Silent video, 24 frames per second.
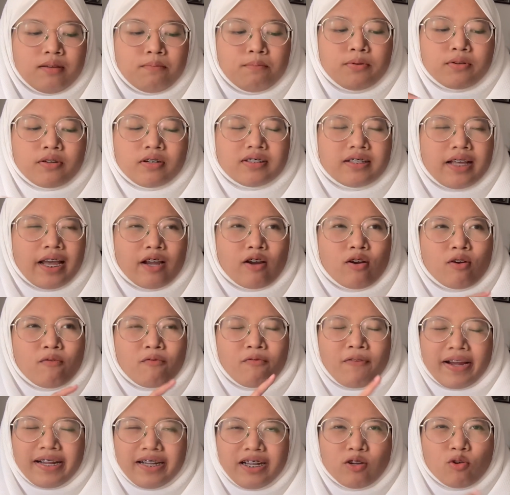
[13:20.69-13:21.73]
because I
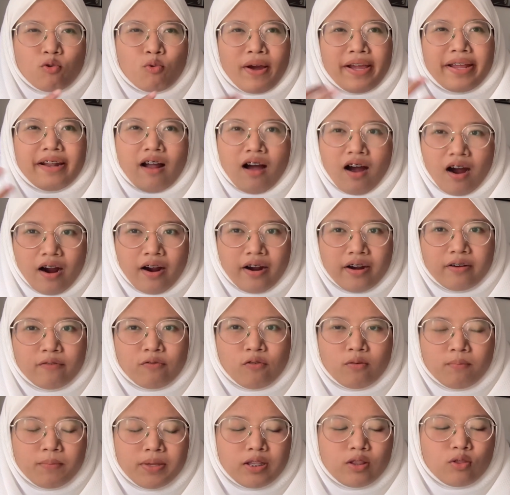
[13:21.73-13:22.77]
find it quite hard
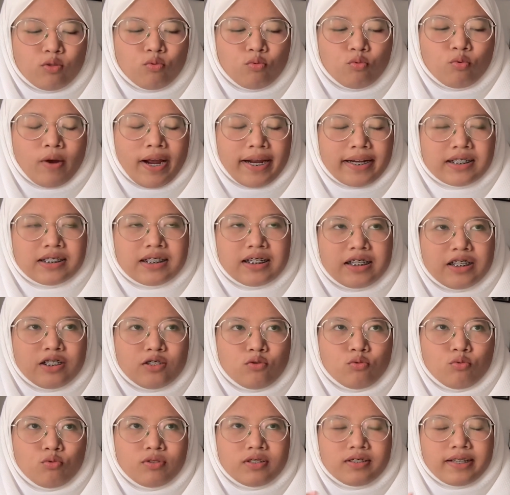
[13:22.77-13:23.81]
for me to actually
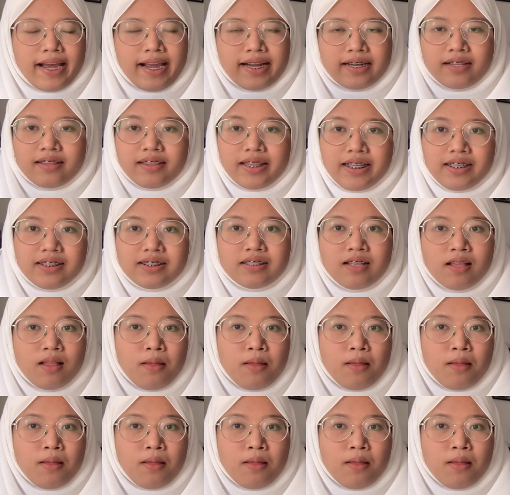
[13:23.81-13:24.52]
do the editings.